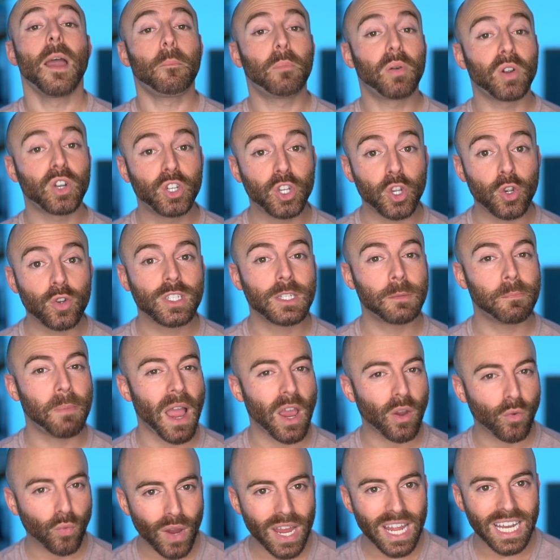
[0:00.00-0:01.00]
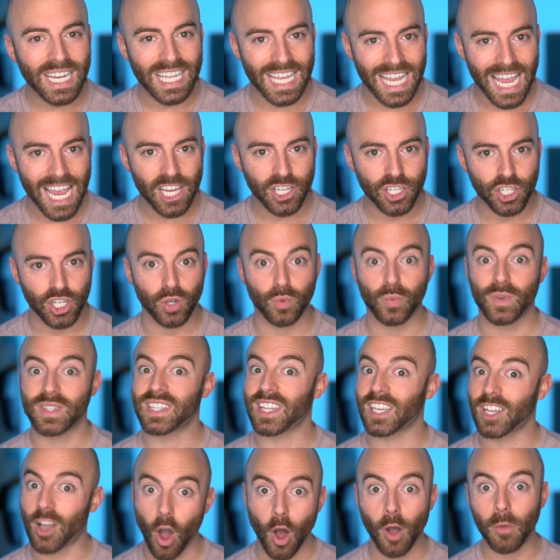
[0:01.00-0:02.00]
produced by radiation was
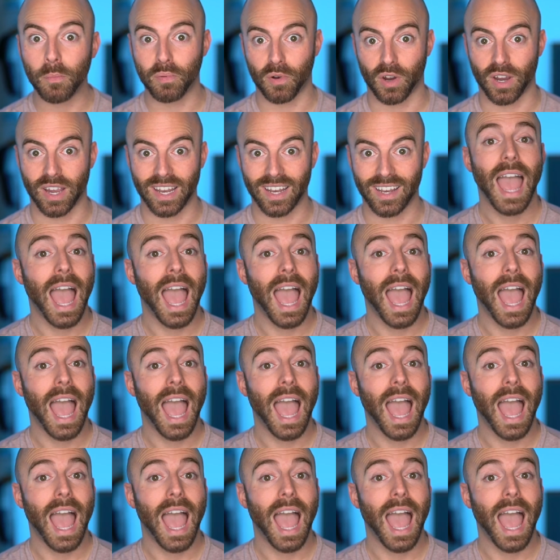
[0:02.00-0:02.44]
the culprit.